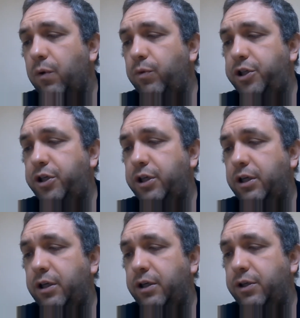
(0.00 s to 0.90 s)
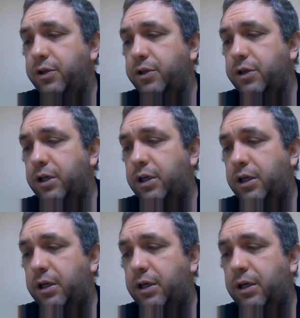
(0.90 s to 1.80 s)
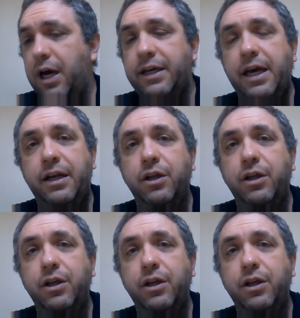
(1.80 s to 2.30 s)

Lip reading: which is, again,